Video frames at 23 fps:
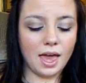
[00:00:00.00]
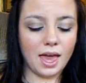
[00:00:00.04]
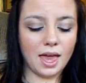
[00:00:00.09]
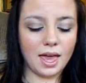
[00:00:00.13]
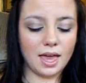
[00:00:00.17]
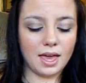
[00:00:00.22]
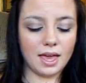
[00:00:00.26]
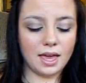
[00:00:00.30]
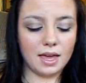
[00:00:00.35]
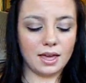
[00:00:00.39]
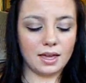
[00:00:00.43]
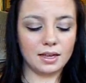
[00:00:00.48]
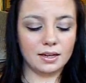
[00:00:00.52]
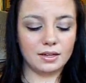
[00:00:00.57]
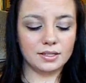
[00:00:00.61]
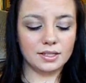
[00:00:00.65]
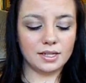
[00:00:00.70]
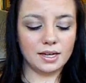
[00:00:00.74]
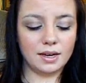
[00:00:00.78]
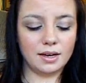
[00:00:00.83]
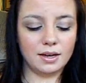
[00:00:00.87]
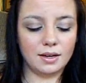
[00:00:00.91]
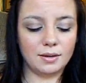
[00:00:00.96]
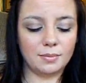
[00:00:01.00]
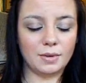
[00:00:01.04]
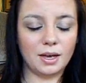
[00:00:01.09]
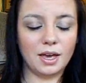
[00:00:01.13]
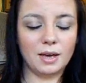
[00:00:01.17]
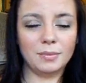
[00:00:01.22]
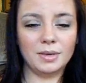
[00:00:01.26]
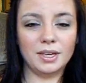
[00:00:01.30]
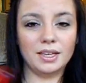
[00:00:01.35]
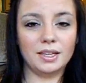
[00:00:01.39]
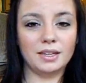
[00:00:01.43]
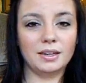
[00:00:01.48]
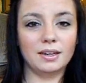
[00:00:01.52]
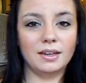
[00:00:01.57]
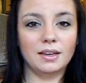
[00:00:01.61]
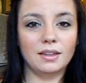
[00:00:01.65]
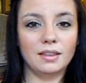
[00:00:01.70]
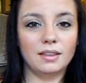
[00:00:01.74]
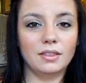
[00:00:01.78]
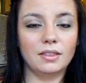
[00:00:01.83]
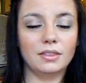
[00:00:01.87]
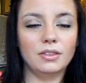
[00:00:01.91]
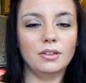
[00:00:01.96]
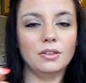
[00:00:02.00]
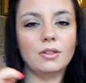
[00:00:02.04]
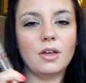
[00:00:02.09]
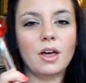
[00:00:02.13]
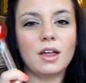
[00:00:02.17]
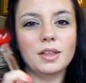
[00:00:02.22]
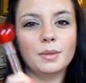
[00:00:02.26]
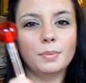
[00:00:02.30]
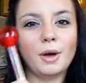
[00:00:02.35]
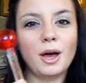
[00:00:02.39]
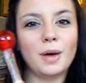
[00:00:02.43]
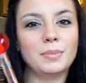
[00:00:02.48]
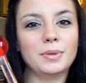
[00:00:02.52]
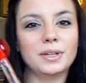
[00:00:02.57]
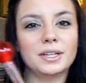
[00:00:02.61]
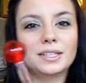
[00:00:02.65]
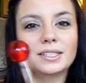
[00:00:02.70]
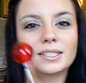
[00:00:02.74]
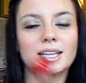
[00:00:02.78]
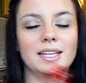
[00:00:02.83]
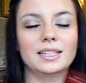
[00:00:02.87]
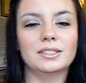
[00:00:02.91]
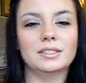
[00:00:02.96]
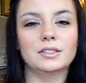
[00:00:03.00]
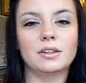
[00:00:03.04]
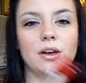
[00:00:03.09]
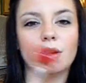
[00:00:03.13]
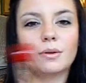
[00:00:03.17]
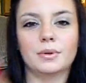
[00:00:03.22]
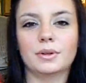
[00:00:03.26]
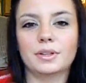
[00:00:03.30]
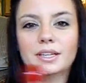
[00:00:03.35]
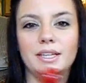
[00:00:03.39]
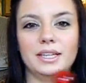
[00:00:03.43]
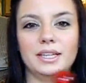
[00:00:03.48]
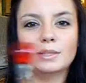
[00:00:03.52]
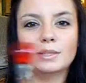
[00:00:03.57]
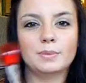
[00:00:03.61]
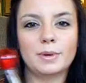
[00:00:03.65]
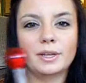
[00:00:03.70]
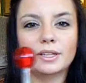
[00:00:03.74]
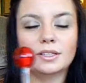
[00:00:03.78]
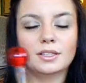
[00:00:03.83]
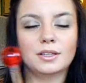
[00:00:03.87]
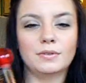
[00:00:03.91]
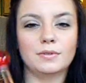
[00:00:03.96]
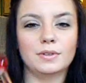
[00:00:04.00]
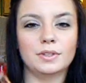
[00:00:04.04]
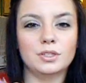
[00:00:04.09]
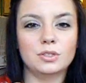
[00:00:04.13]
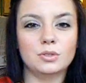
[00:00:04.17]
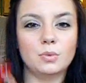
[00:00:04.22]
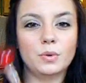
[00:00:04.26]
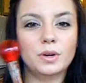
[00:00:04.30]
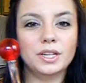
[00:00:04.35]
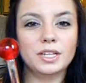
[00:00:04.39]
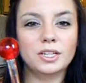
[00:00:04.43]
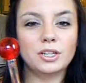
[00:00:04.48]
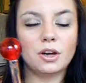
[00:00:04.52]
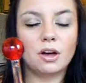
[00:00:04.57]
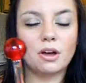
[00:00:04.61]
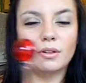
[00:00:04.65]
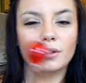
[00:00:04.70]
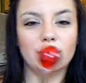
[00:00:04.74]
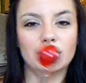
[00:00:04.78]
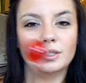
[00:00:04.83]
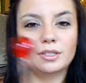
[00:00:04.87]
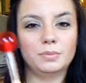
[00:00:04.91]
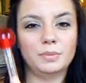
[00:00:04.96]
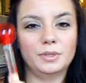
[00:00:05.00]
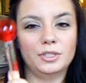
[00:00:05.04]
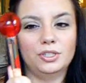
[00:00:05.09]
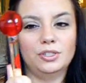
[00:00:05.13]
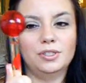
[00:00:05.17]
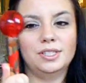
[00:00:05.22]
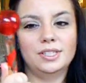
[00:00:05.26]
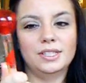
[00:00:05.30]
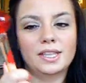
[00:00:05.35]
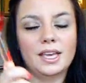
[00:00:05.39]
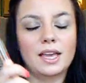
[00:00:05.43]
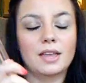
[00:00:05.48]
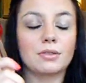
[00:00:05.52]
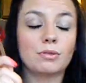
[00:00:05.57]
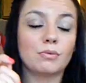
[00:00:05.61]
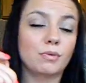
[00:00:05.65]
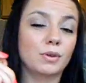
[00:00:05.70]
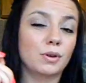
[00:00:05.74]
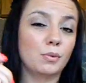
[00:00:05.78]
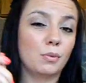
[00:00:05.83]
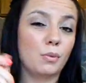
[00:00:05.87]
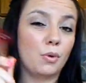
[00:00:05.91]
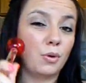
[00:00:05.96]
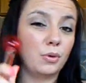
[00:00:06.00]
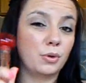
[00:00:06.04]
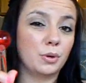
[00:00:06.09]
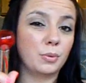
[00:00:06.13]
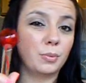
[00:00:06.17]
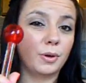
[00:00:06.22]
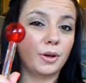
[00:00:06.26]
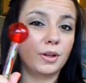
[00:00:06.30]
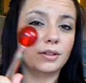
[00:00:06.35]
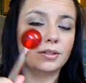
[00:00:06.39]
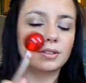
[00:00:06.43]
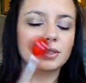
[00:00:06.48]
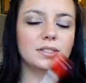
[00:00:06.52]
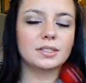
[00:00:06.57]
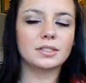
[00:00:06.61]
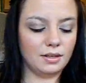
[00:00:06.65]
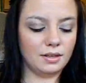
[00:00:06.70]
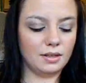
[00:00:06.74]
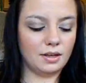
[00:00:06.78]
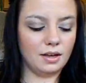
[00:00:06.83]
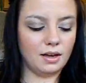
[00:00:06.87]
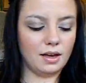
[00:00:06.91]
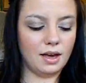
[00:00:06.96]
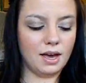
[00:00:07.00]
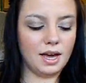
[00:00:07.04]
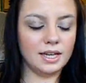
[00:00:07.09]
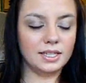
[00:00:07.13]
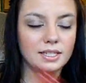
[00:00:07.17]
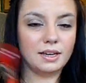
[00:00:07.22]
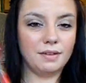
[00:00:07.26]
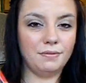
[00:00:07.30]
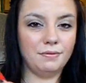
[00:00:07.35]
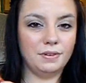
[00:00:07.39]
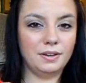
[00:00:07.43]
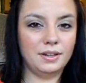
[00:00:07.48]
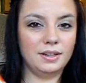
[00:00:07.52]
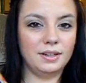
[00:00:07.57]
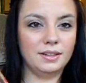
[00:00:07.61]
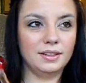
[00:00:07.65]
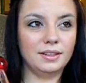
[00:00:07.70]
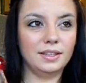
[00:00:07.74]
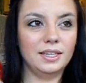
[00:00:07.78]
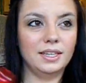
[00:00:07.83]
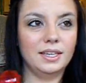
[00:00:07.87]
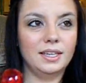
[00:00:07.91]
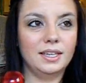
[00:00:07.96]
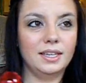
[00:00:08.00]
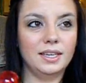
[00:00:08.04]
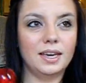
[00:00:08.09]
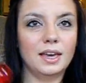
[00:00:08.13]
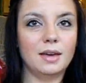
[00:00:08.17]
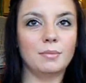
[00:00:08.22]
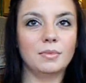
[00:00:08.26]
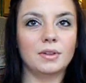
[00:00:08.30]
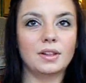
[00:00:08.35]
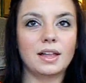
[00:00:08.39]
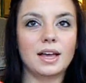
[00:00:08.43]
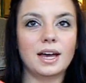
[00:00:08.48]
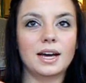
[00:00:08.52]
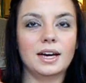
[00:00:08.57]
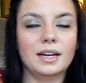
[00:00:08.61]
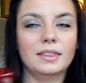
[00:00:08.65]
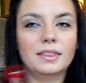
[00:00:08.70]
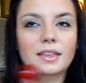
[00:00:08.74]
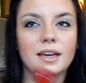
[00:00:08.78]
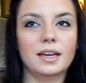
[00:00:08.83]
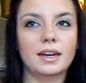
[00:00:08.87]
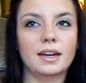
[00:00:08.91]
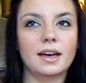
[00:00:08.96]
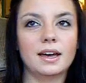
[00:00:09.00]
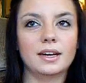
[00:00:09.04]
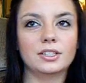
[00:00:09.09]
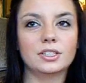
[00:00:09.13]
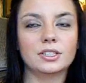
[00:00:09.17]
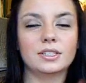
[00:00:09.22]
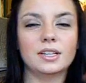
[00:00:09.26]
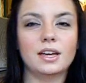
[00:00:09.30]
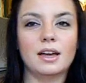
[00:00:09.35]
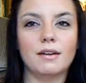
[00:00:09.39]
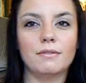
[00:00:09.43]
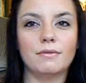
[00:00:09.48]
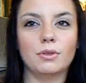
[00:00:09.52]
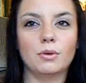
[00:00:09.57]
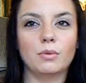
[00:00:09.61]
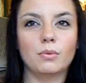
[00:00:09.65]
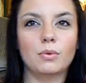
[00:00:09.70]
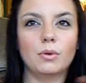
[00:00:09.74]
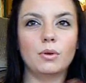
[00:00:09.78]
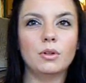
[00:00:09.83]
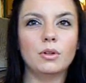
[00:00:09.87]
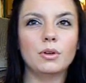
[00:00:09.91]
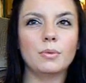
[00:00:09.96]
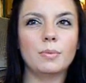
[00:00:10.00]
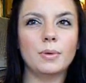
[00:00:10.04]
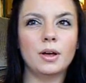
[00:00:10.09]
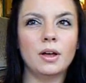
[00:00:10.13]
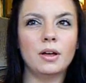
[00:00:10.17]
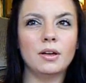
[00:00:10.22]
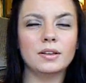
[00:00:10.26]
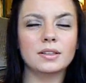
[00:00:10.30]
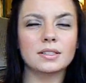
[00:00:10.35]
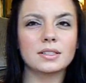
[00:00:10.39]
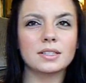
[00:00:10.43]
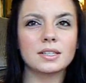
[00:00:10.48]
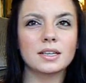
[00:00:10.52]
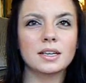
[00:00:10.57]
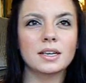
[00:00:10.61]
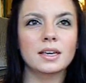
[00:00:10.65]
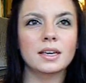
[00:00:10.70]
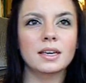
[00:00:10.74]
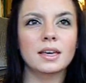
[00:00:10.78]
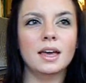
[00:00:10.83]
And, um, I mean, the Lollipop Bling set's not expensive. It's twenty dollars, but you just get three roller balls. I definitely am glad that I just have the roller balls.